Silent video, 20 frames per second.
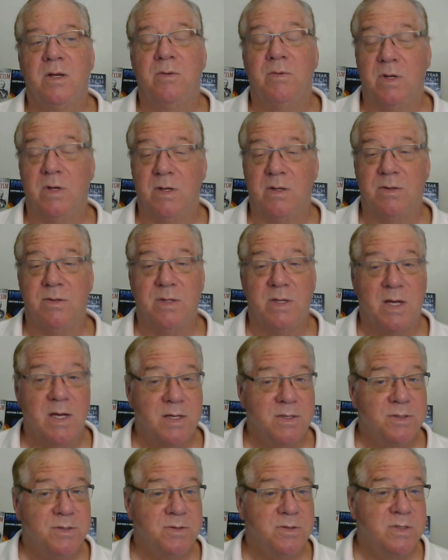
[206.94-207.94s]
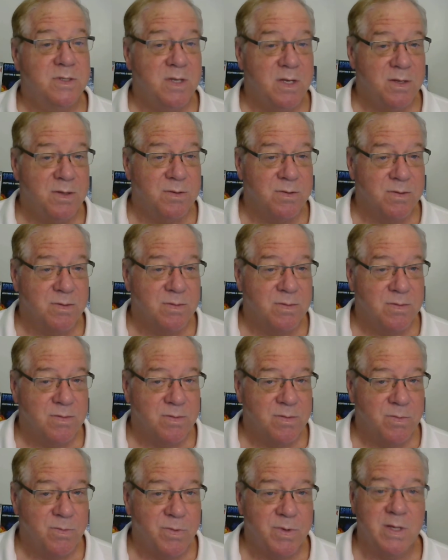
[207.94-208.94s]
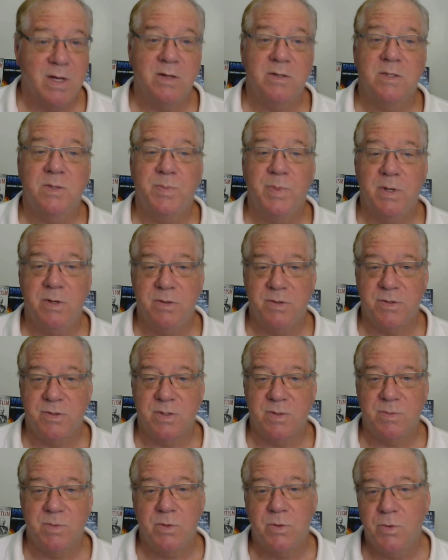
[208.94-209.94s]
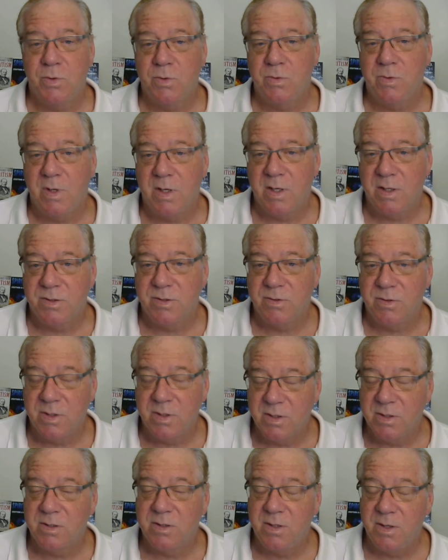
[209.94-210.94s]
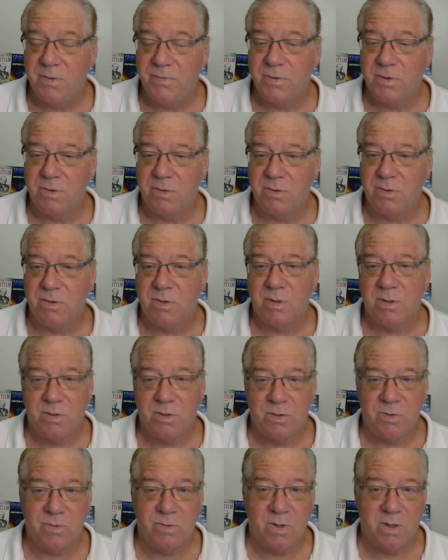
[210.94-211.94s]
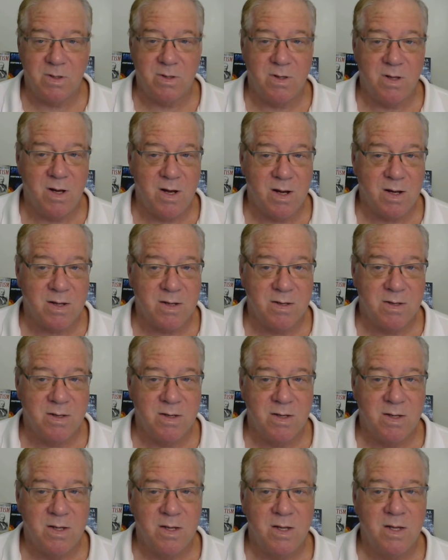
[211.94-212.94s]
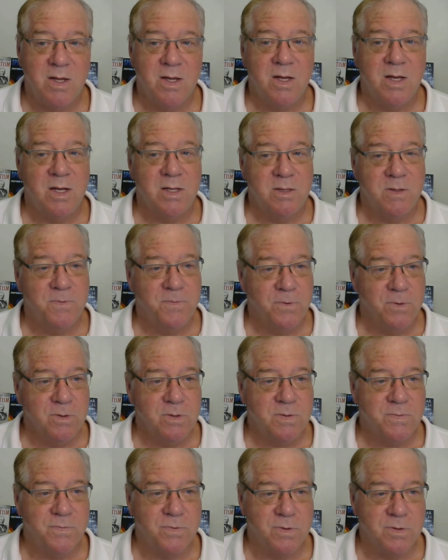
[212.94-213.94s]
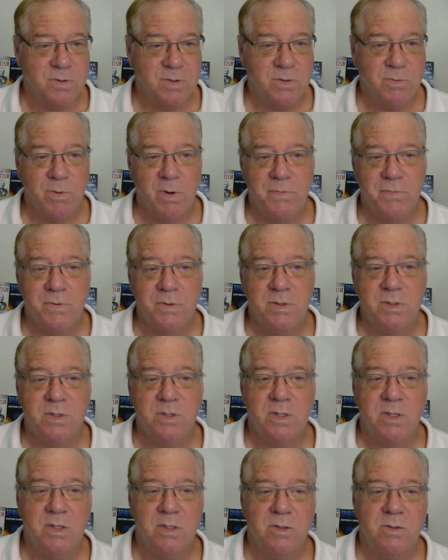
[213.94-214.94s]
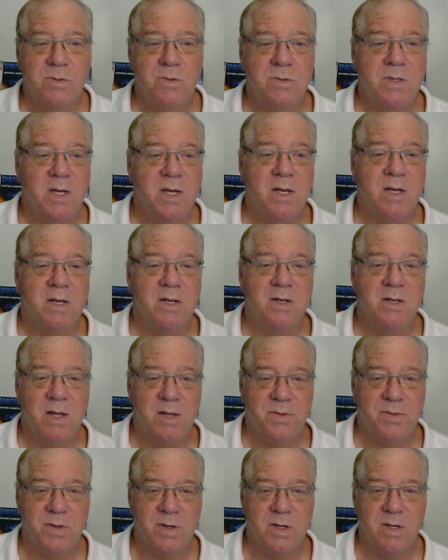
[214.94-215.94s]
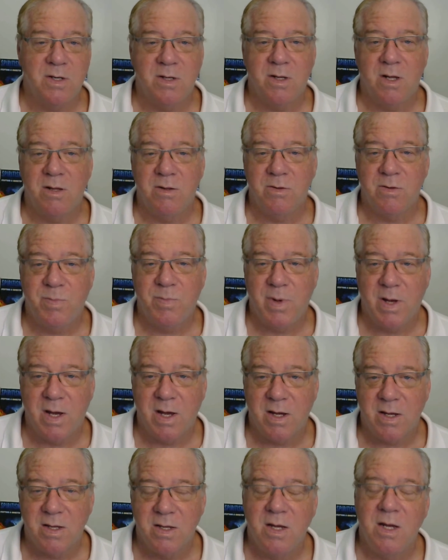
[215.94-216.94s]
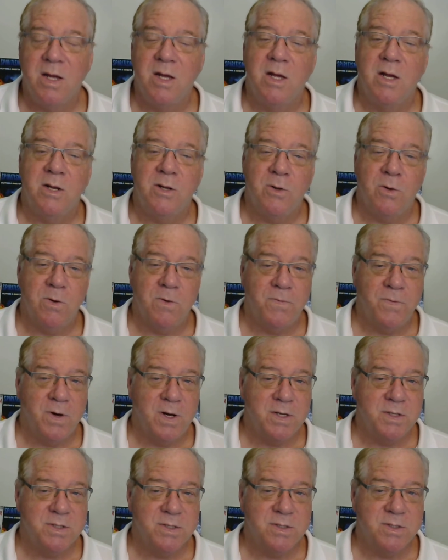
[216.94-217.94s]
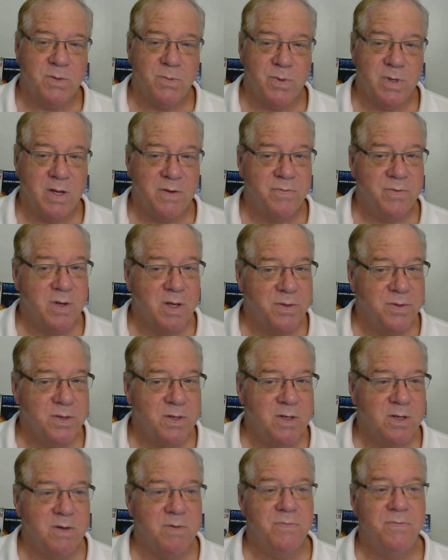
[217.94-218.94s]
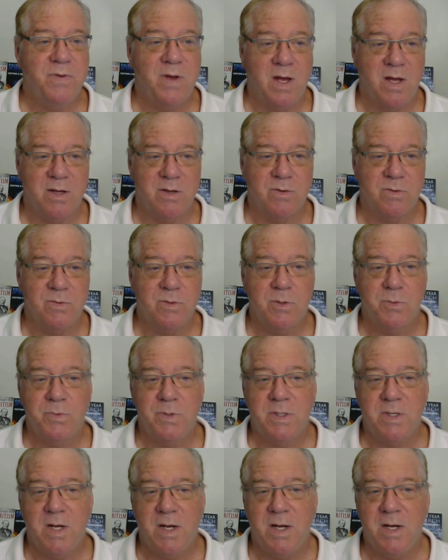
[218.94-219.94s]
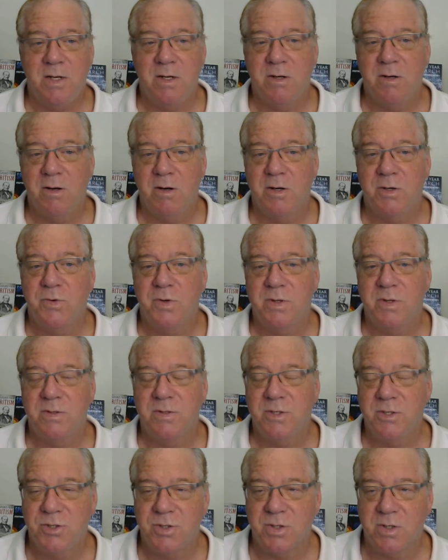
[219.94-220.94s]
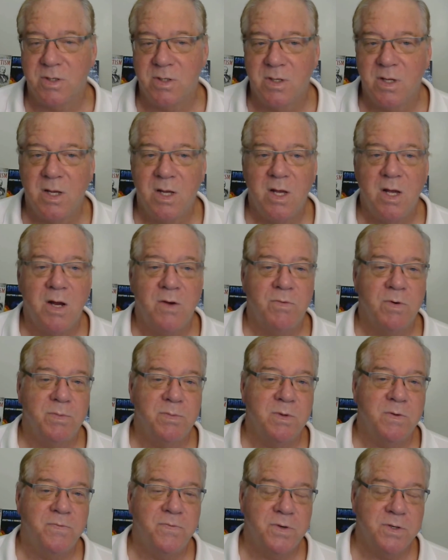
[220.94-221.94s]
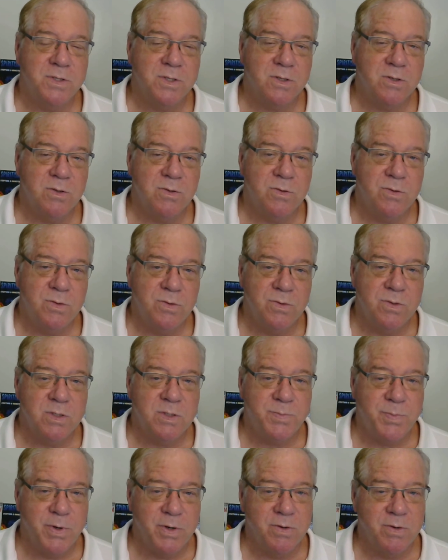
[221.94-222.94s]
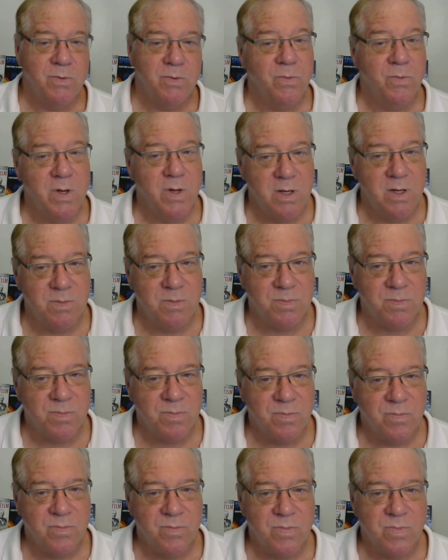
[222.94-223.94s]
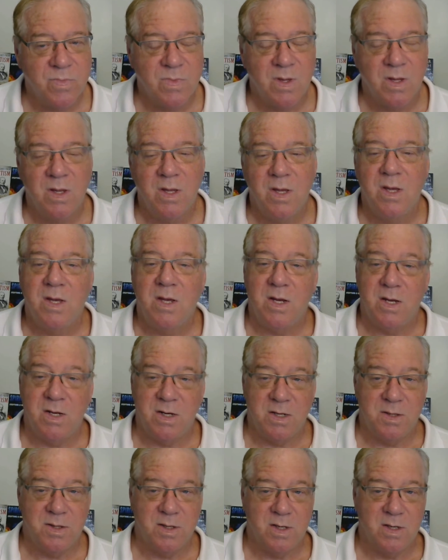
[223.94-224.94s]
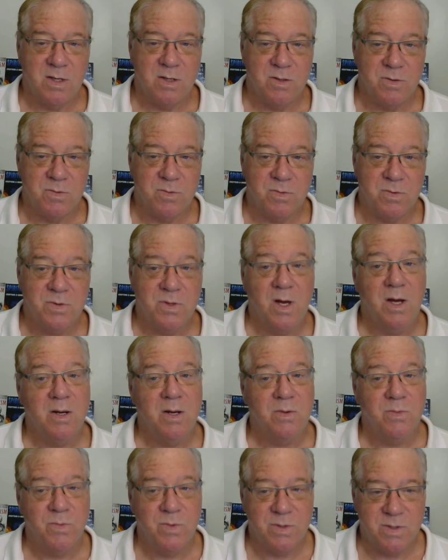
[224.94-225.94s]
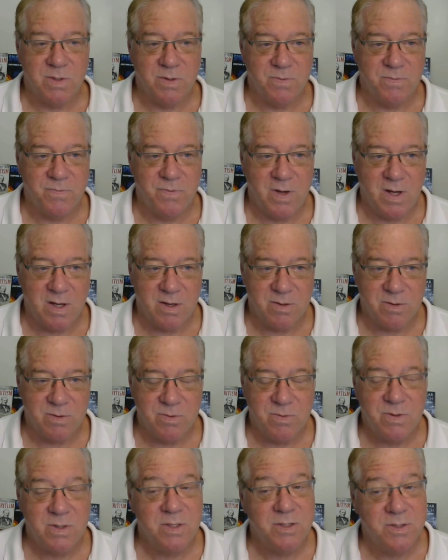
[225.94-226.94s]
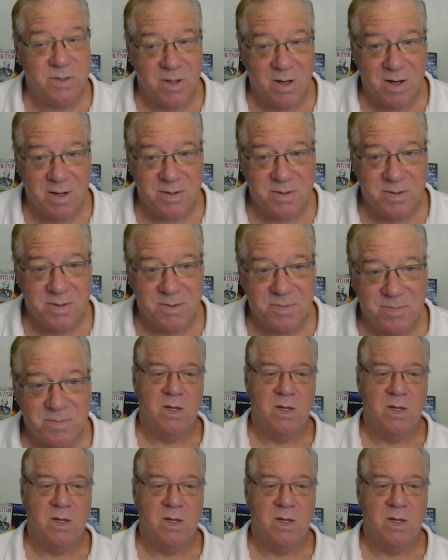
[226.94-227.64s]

Well, the answer is neither. Without Spiritism, the true answer is difficult to unlock. In the first verse, the reference to take nothing and not look back notifies us that we have nothing of value to retain in our transition from the physical to the spirit realm. Anything you thought was of value is not.